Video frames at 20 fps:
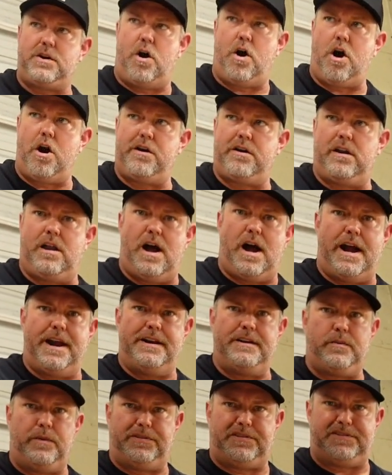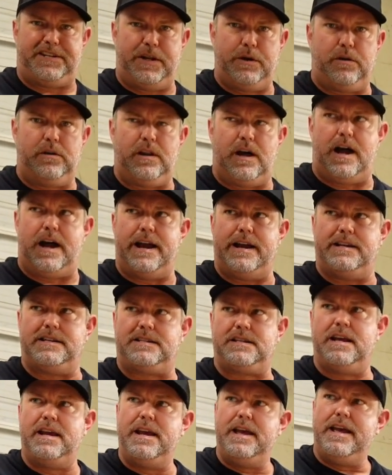hard lined with steel
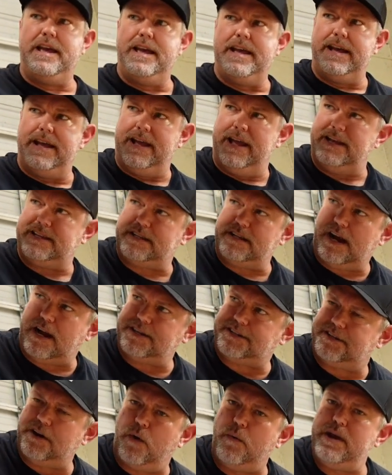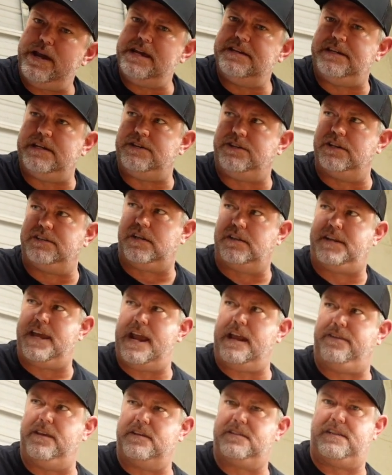lines, it's not so easy just to
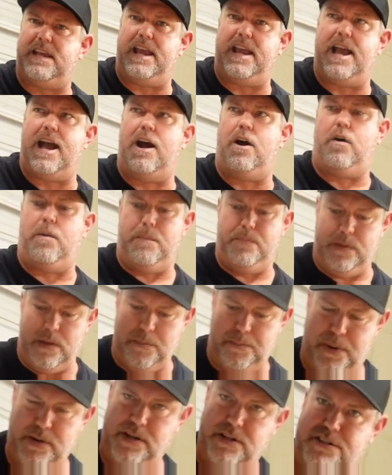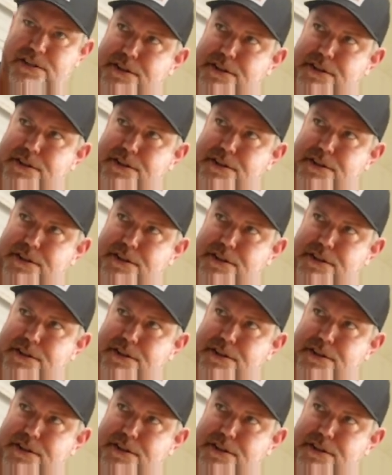take this thing out, but it's